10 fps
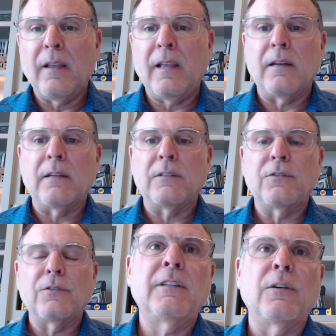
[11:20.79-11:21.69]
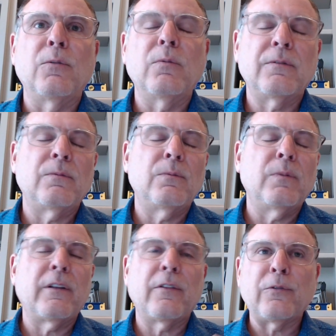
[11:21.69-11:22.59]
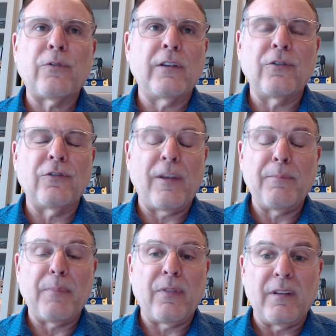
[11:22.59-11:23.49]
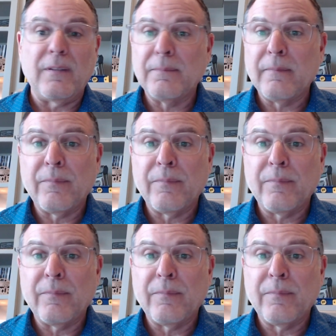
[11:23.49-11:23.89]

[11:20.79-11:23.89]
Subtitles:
And, one of those things is empathy